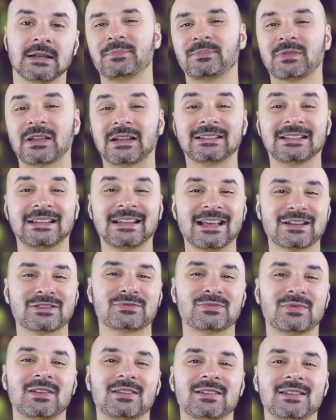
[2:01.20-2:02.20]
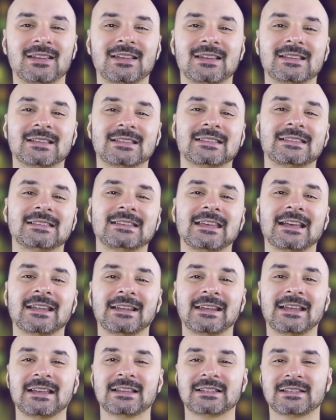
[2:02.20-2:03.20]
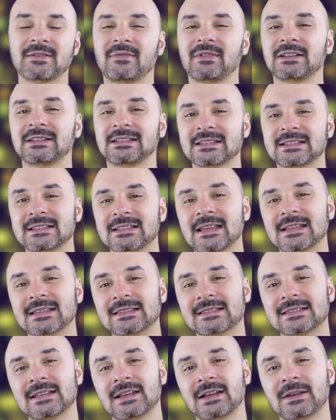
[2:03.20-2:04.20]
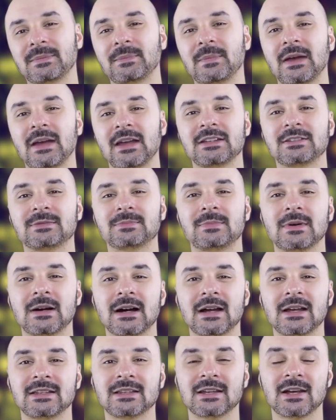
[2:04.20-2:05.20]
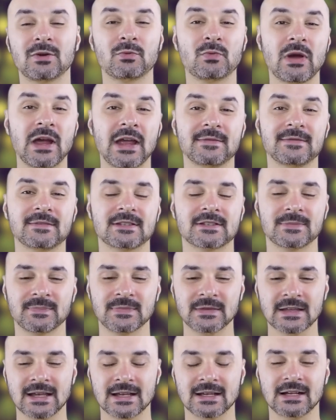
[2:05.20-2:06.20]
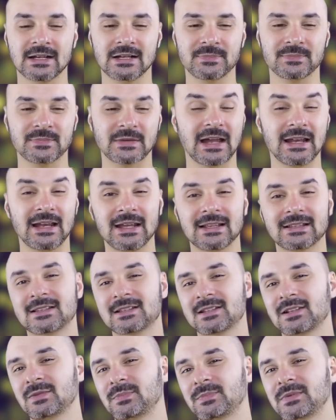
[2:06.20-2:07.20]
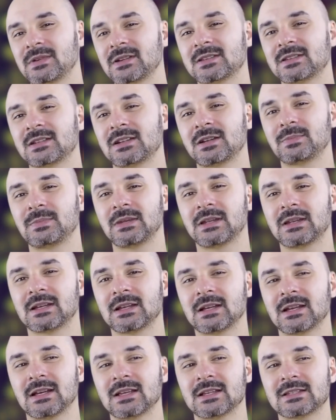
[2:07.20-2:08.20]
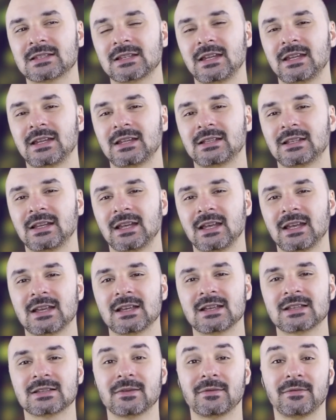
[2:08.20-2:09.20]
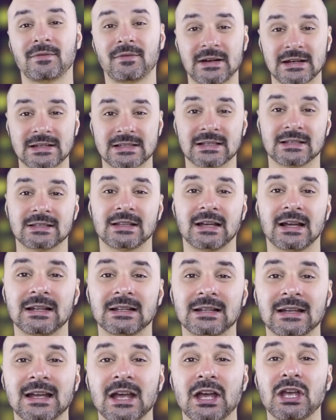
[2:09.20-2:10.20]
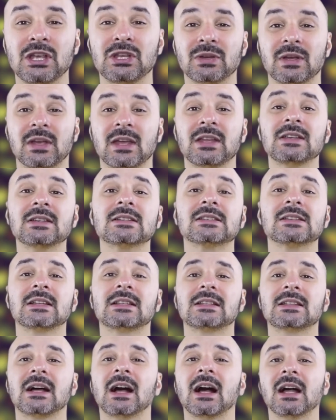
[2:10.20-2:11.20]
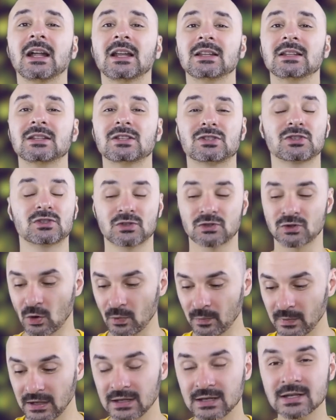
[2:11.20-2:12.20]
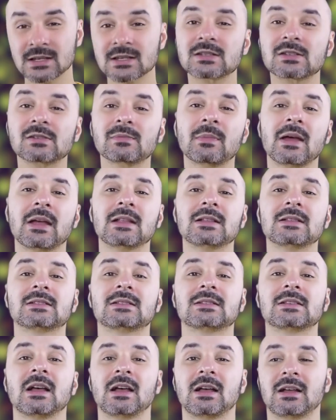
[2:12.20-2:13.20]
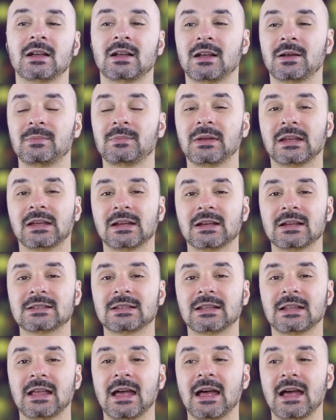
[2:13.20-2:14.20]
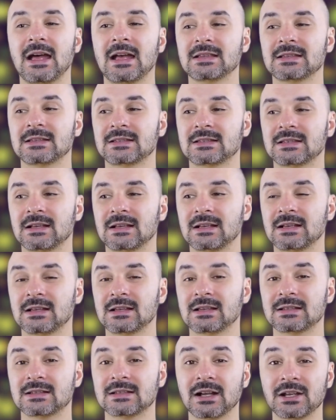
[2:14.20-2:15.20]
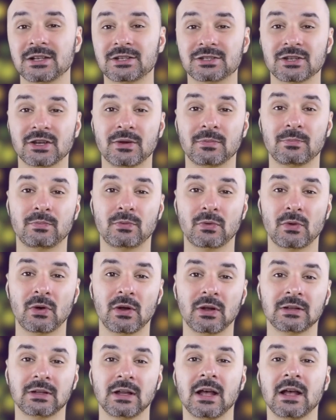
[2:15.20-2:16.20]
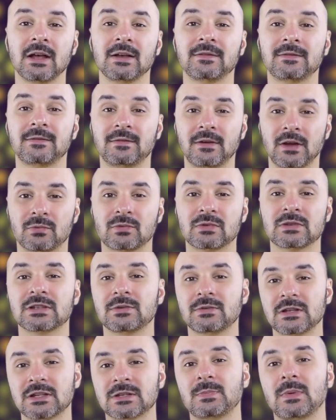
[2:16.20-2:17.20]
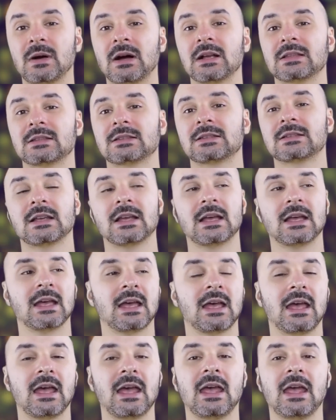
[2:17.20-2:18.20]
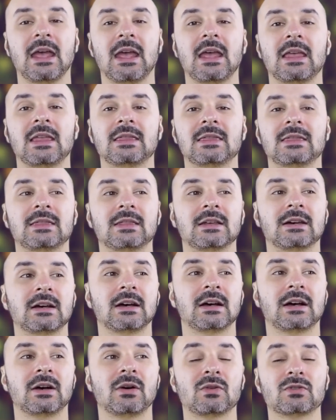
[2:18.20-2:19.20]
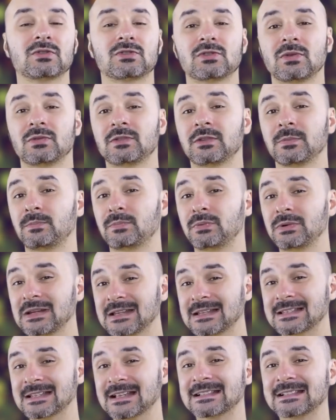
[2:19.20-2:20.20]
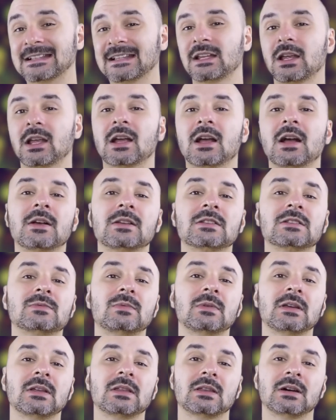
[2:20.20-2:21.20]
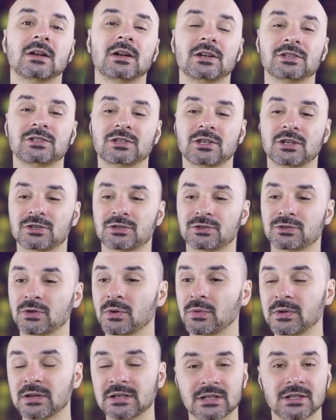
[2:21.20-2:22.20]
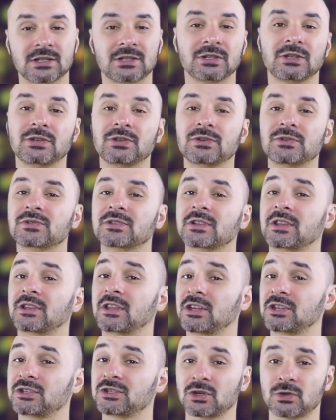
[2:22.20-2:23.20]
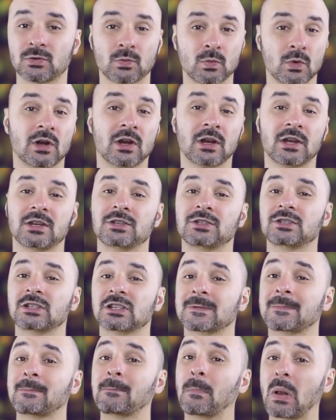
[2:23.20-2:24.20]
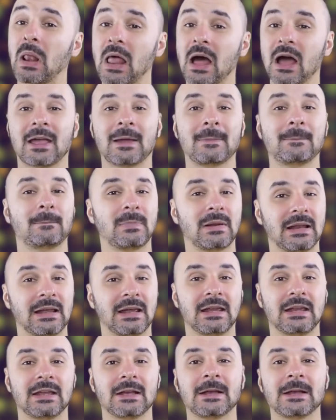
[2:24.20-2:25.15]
The next one is CLA 76 made by Waves. I like this compressor because it is versatile. You can use it on so many instruments because it has such a broad frequency response. And also the presets that it comes with are just so easy to use and they just work. It's just plug and play.